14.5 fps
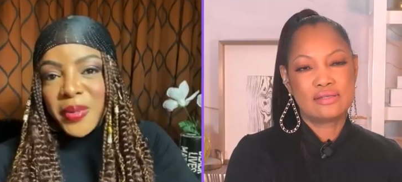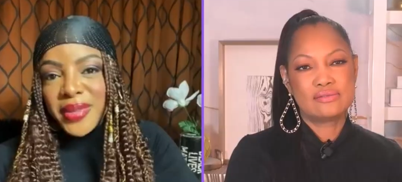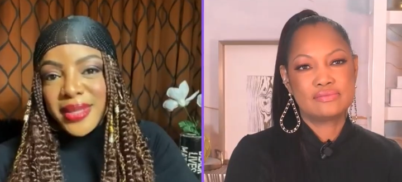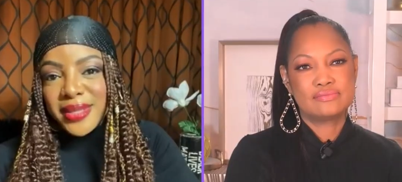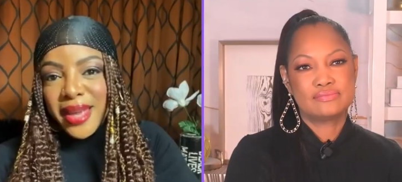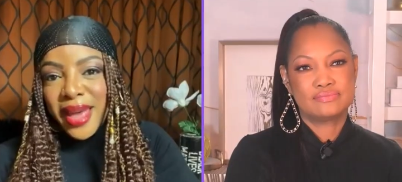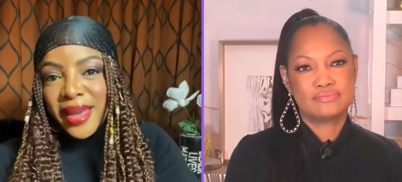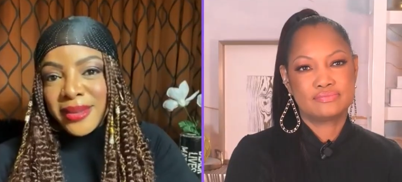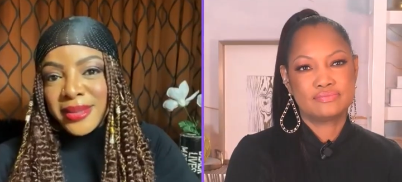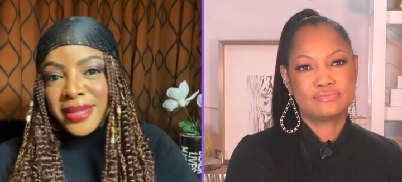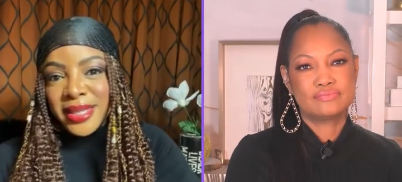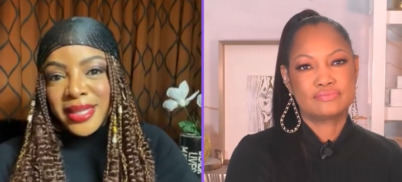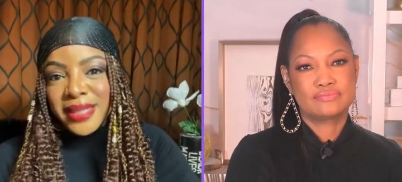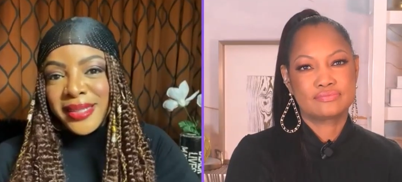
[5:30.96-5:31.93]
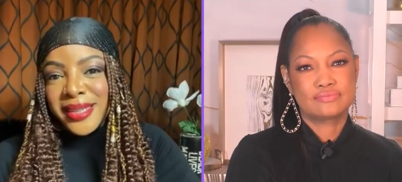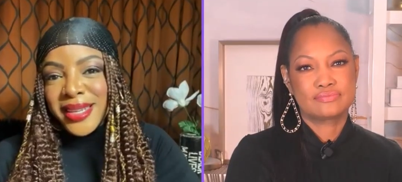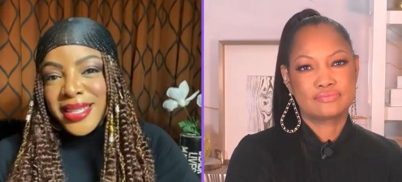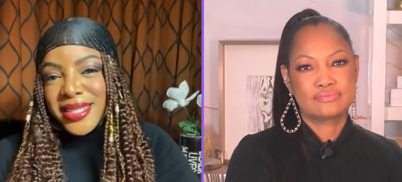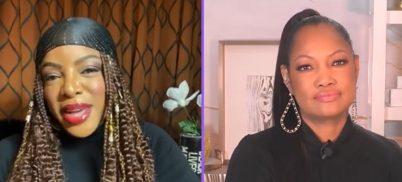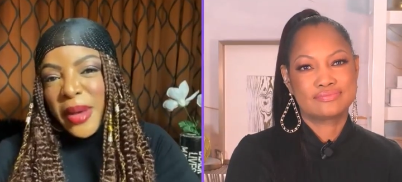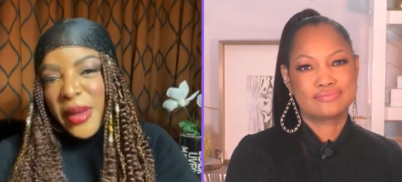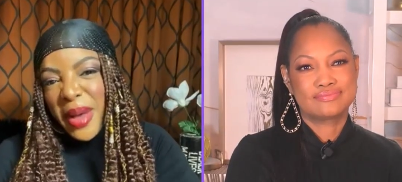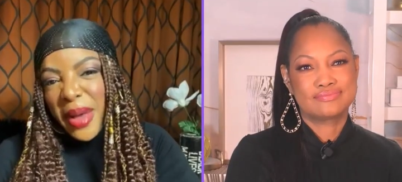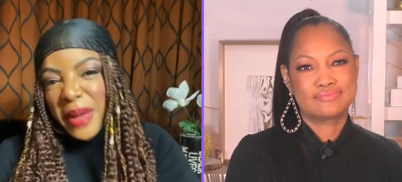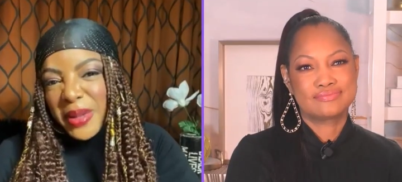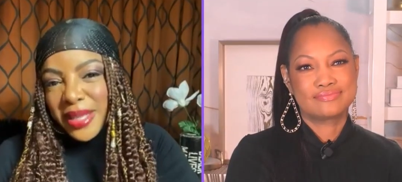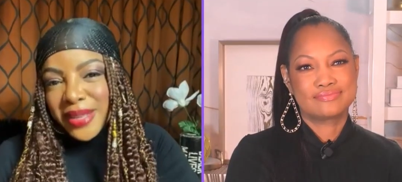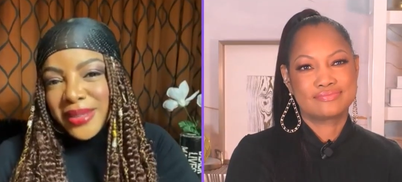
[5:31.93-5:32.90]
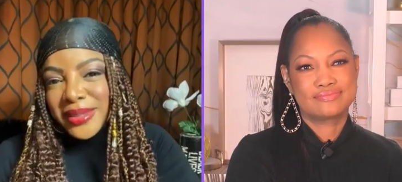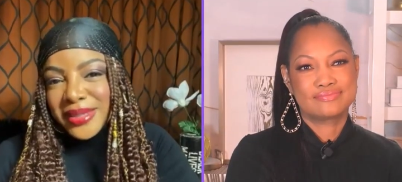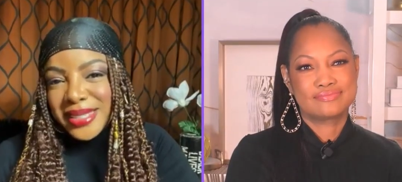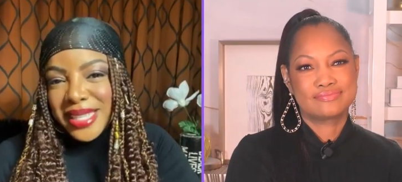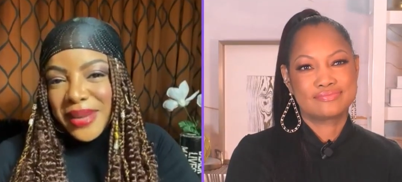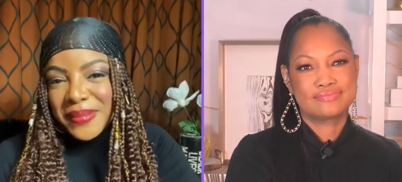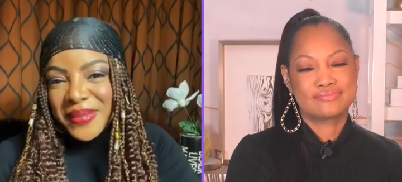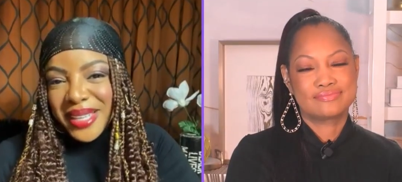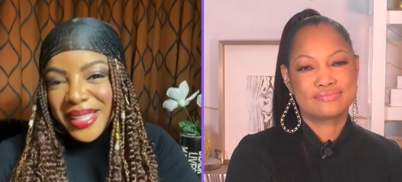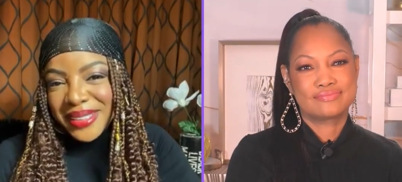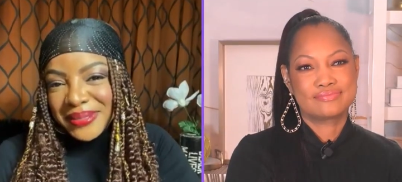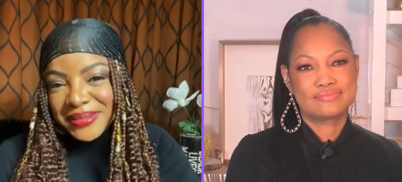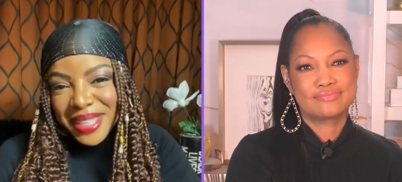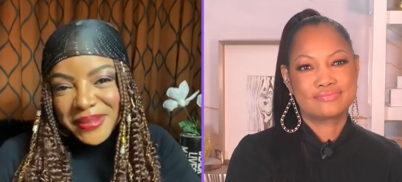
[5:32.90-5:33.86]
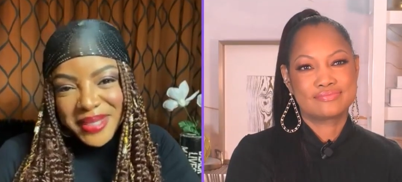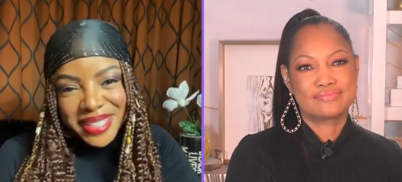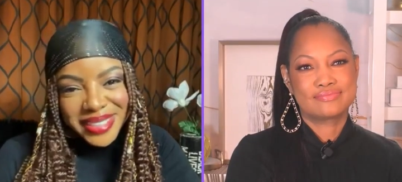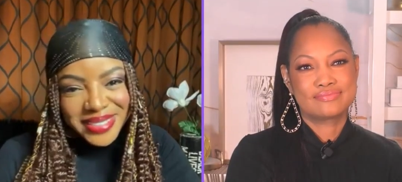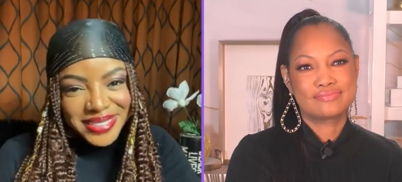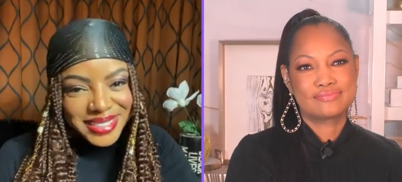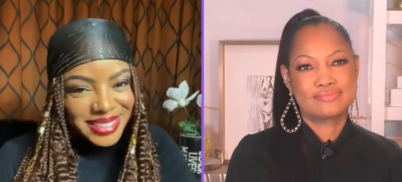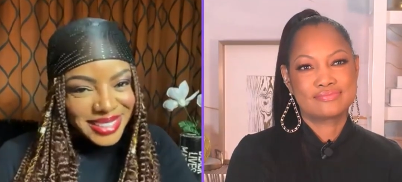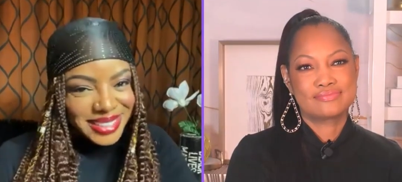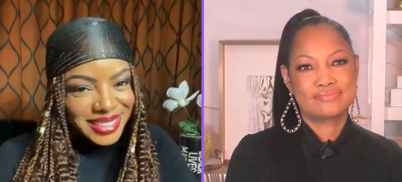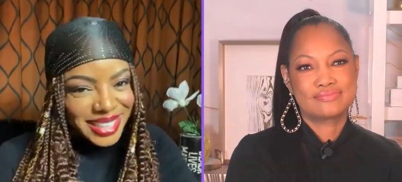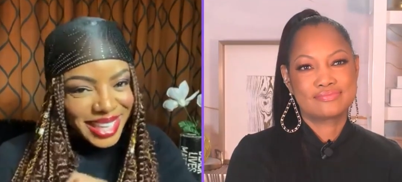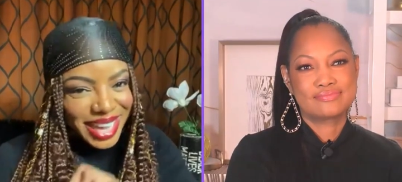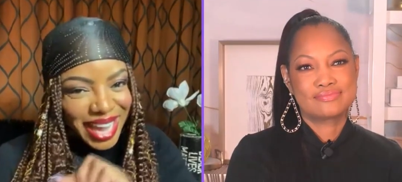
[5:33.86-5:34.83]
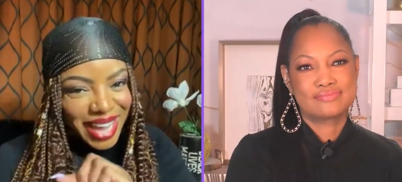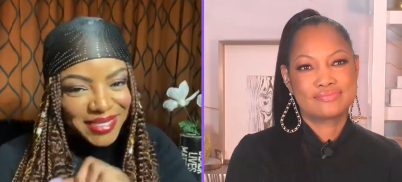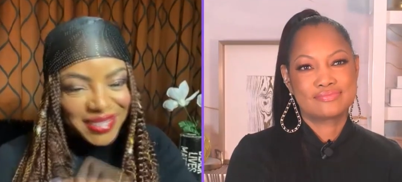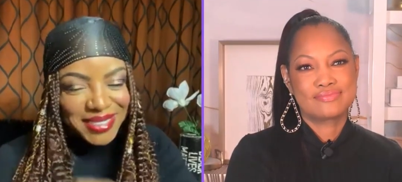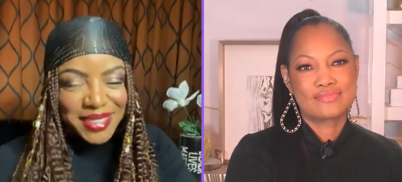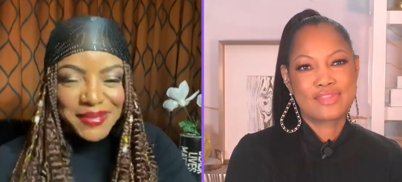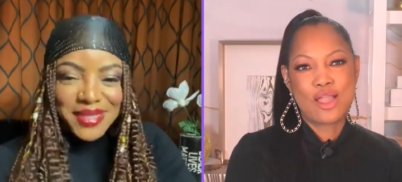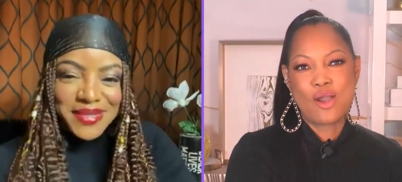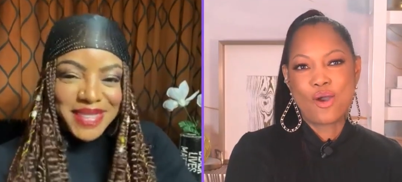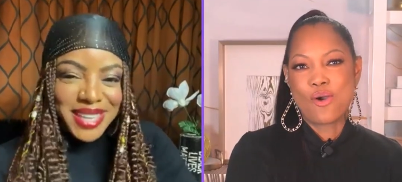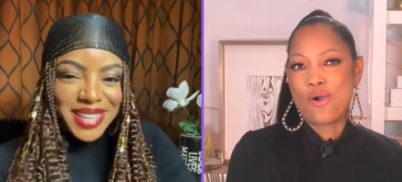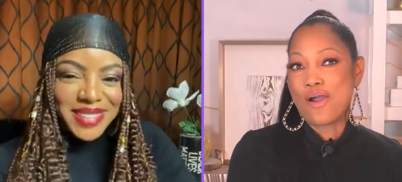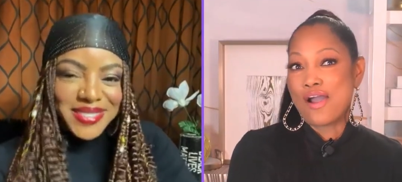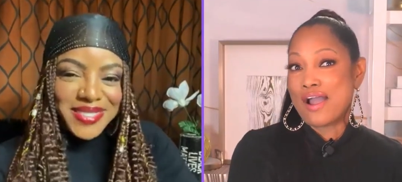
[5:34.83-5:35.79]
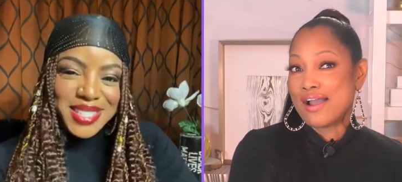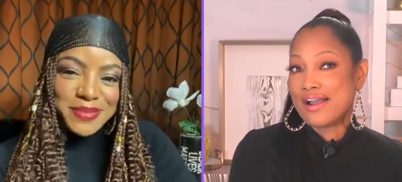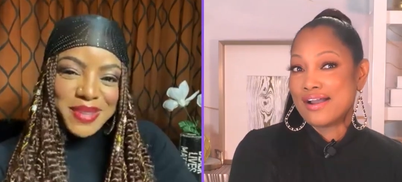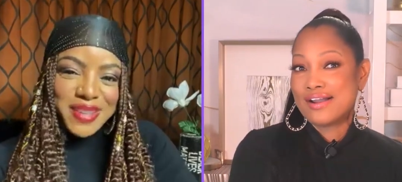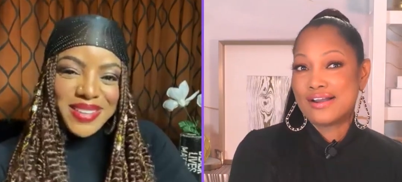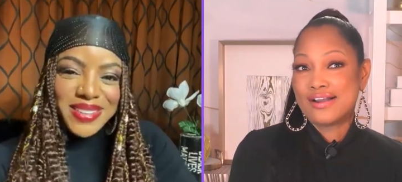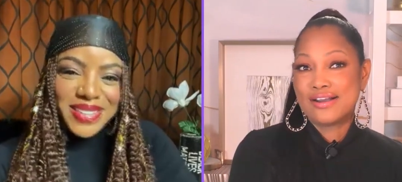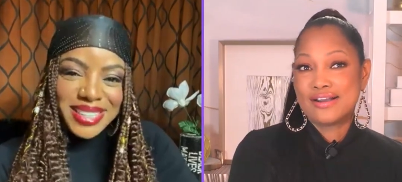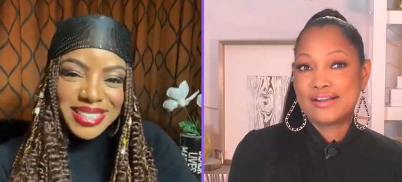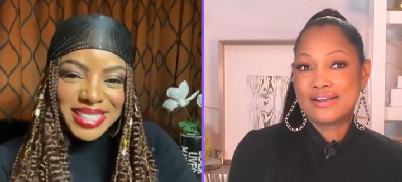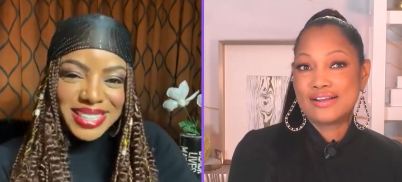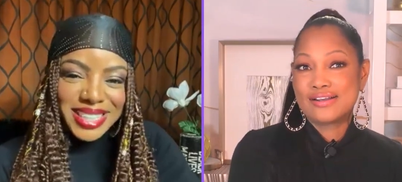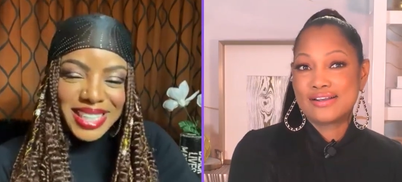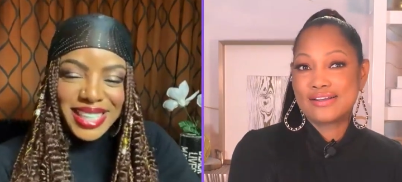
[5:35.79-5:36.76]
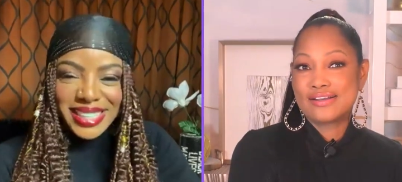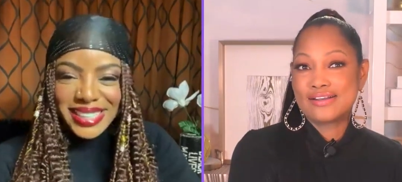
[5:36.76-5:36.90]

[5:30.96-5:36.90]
Speaker 1: up with the title then. So I'm close. I'm close. I have something, but I don't want to speak on it just